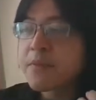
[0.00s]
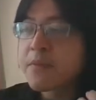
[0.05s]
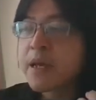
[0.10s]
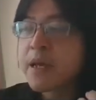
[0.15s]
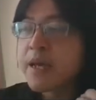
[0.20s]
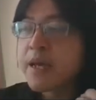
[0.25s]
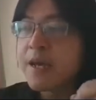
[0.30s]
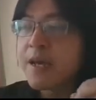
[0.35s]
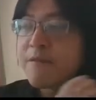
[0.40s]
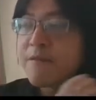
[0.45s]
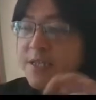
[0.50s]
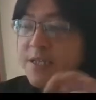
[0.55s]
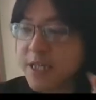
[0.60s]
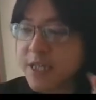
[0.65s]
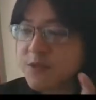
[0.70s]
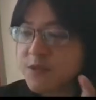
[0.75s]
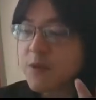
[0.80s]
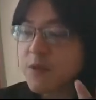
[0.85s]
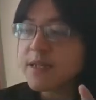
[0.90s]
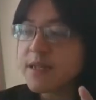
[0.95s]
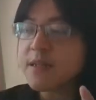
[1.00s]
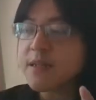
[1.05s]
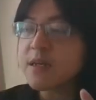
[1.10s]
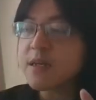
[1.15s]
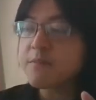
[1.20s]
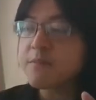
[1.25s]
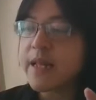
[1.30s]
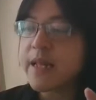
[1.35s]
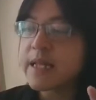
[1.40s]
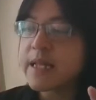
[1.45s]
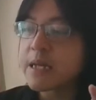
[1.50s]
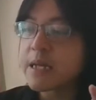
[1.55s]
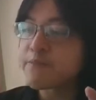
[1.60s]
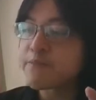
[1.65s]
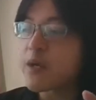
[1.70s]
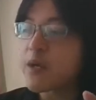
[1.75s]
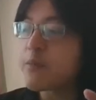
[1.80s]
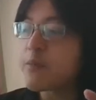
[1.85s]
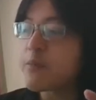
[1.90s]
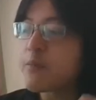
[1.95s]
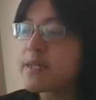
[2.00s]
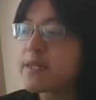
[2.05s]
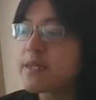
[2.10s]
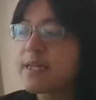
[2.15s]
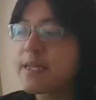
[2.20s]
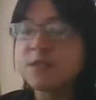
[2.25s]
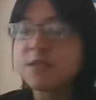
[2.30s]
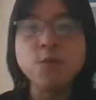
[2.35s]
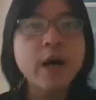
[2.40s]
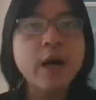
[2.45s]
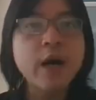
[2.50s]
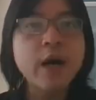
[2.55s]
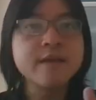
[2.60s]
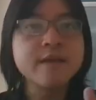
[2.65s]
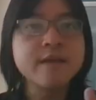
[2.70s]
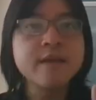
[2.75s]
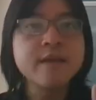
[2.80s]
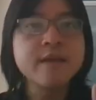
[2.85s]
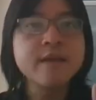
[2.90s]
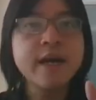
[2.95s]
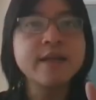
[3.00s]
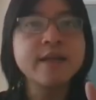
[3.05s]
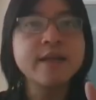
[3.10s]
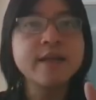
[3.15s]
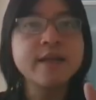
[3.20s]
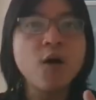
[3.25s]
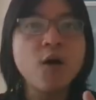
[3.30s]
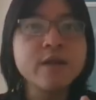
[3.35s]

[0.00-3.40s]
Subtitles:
If it's just one term, then the probability is 1 and all the